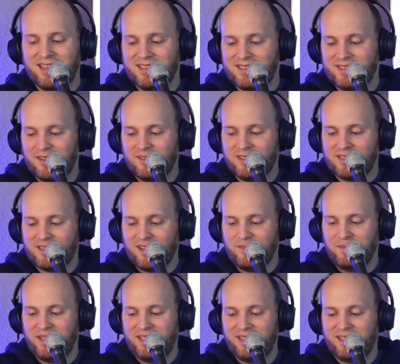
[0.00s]
So it's going to
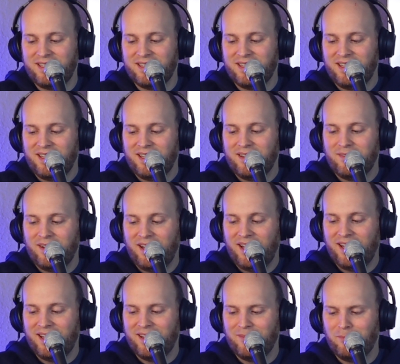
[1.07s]
be
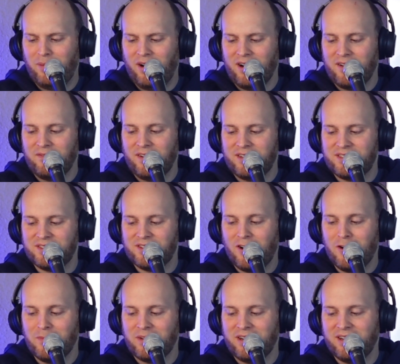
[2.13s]
Bart versus
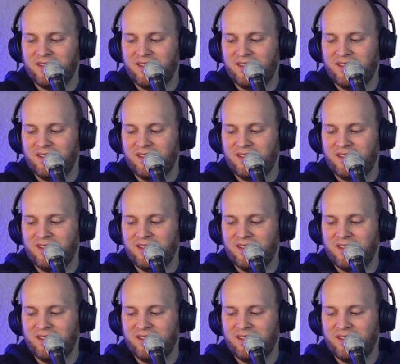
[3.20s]
Homer in a